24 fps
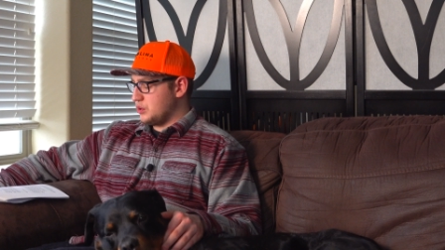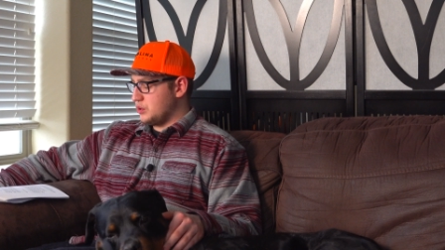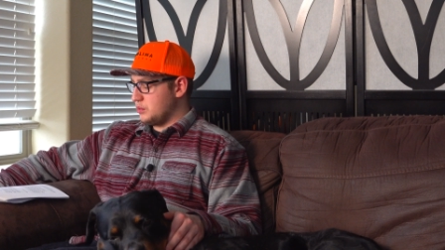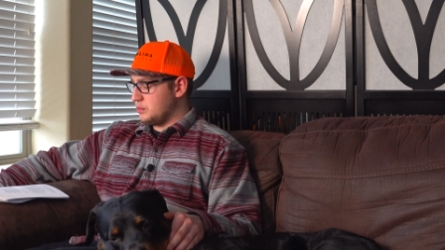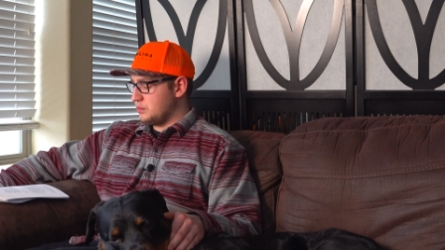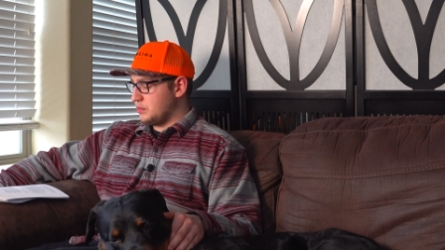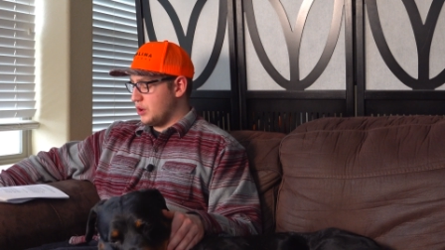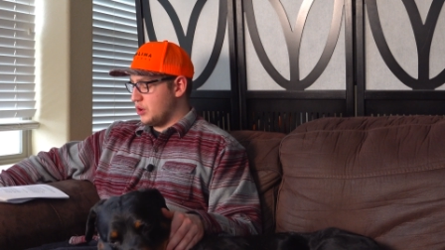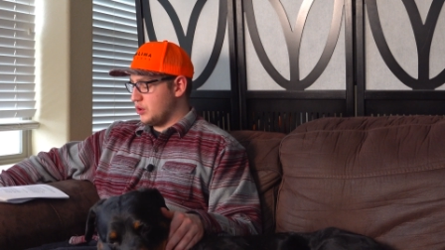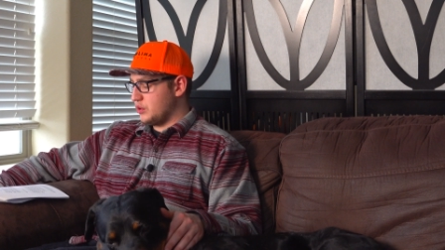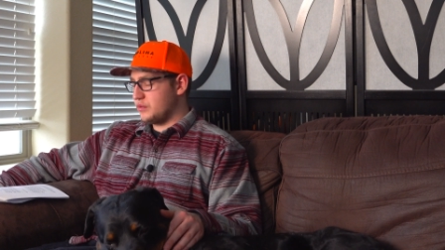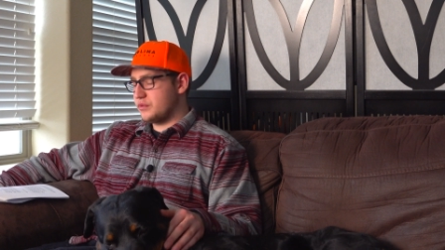who
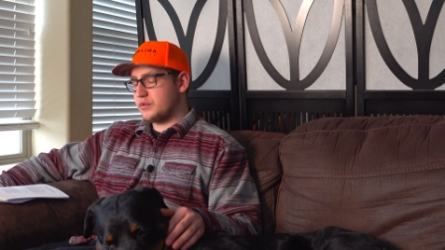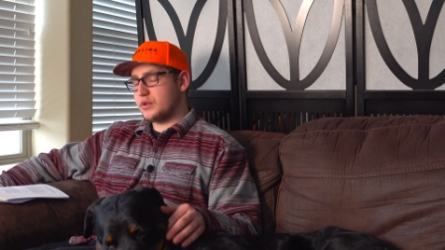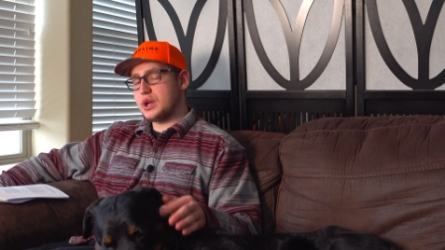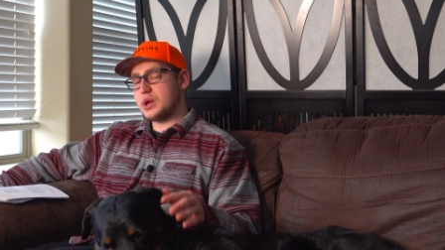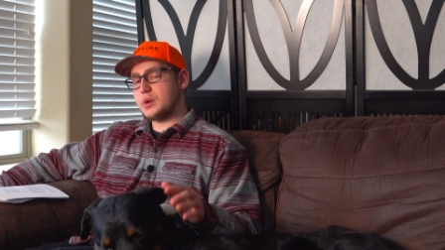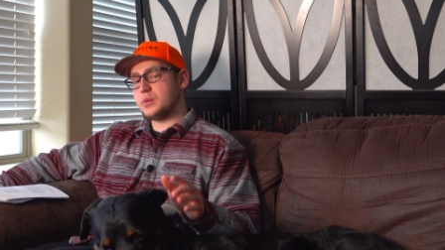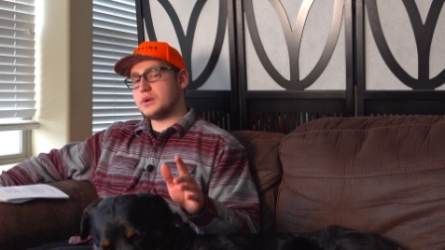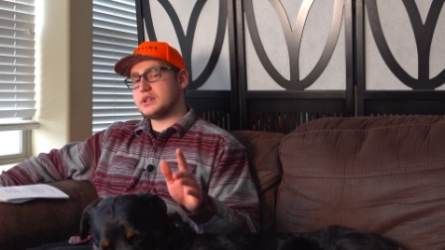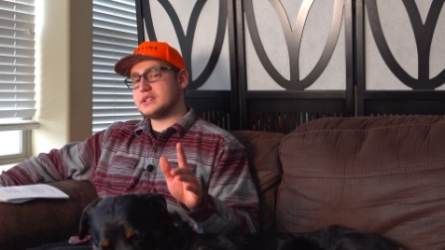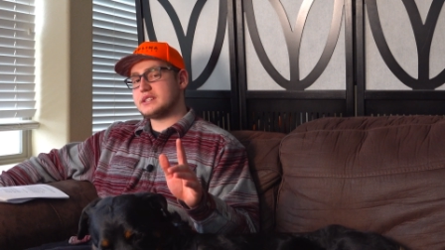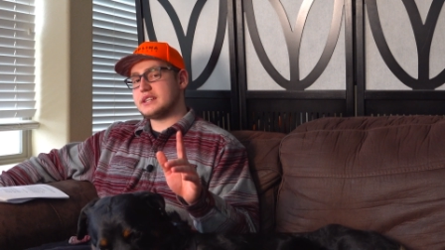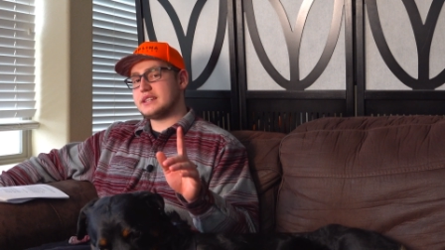both
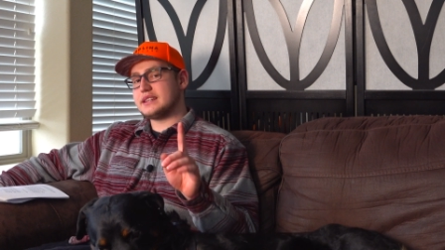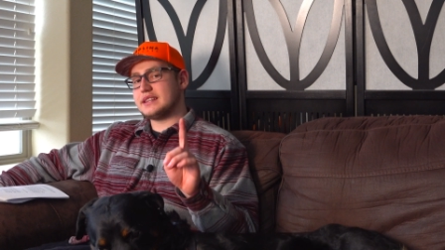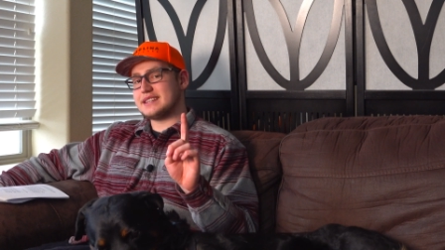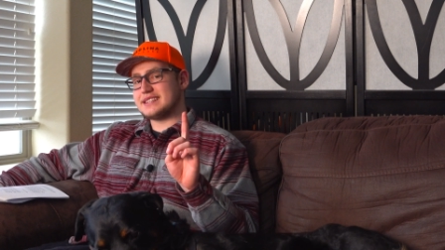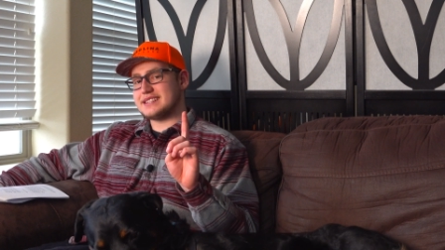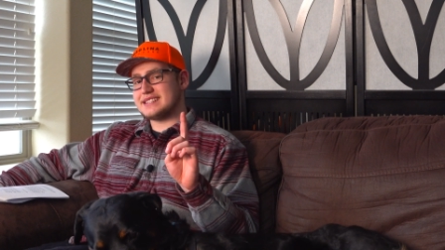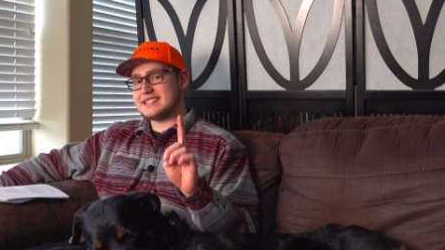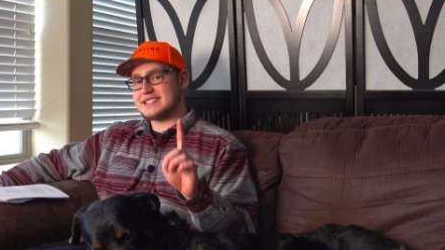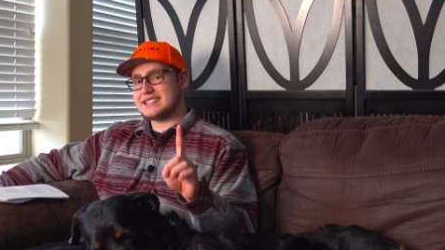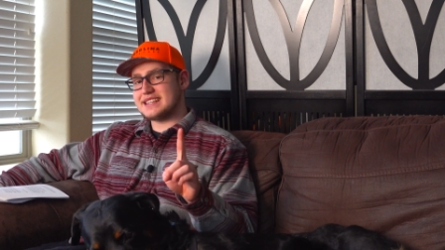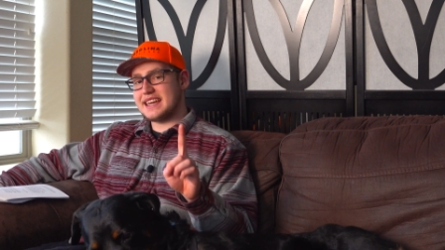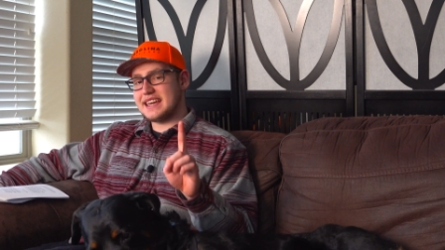frequented
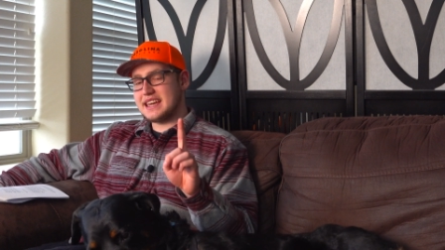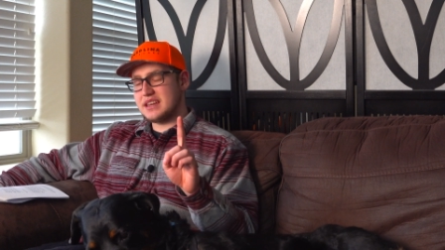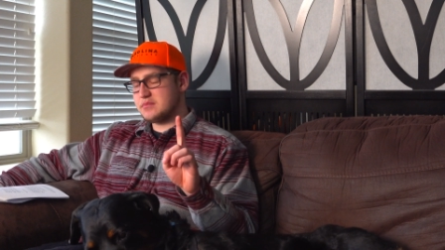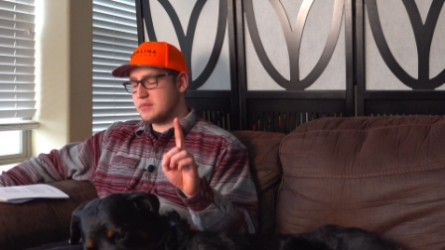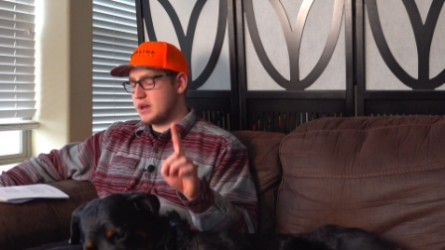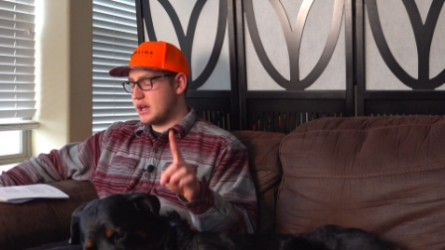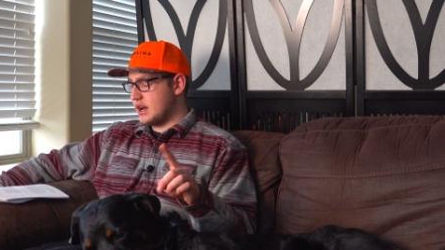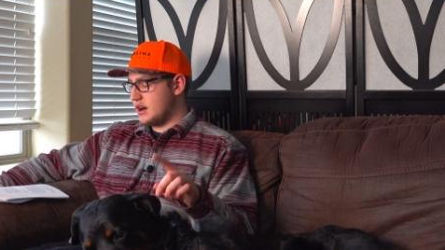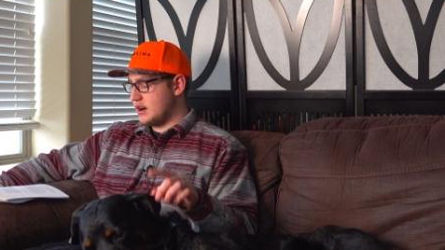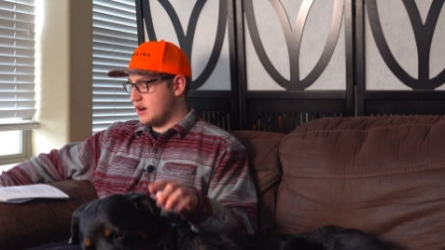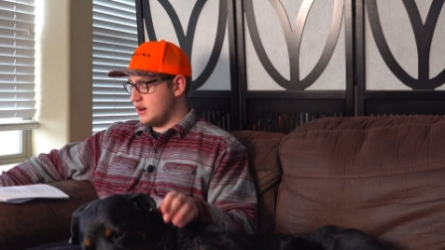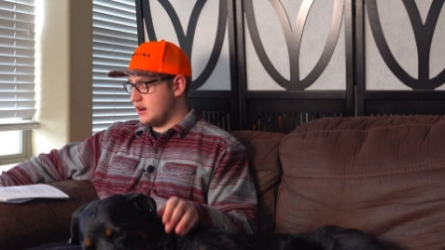the
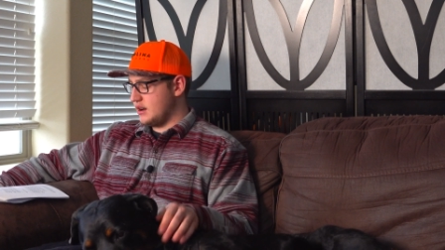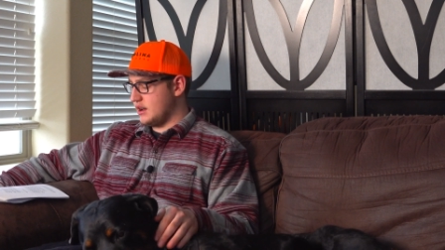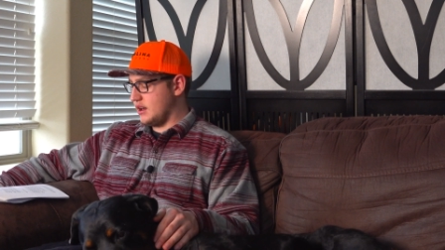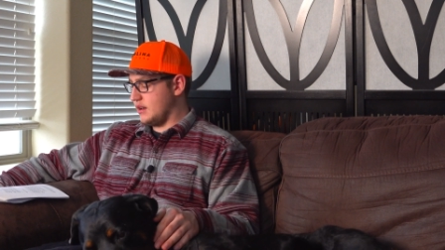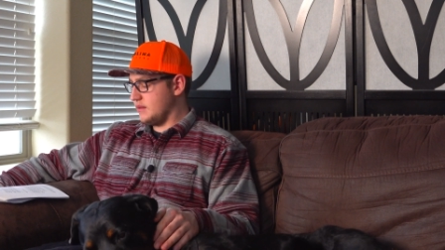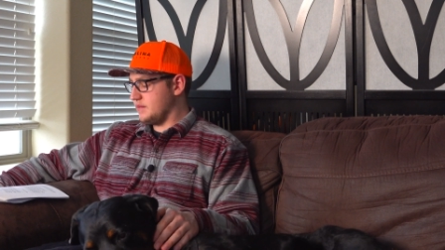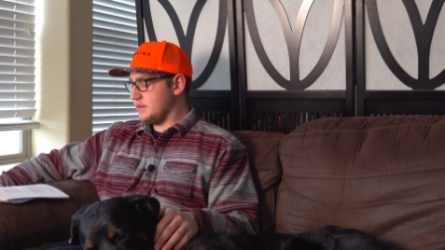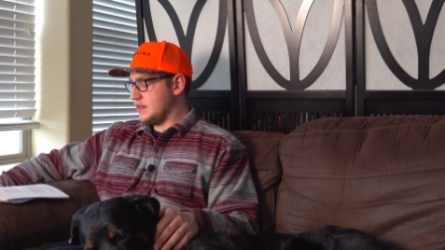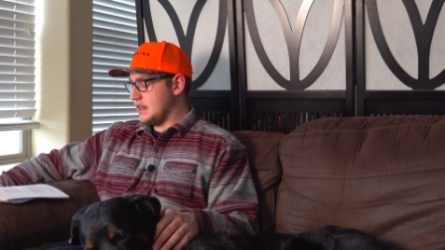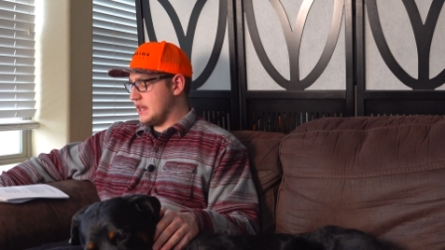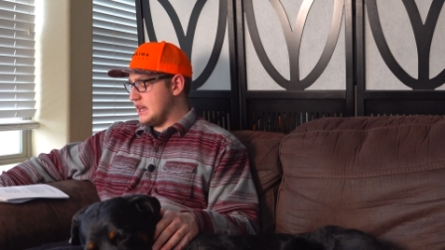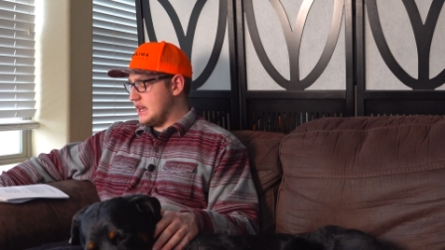same
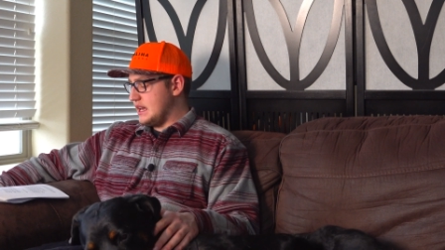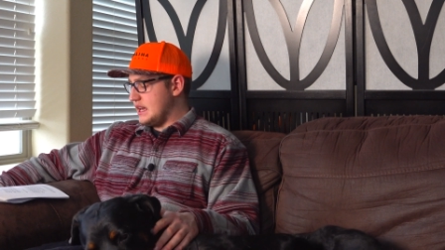area.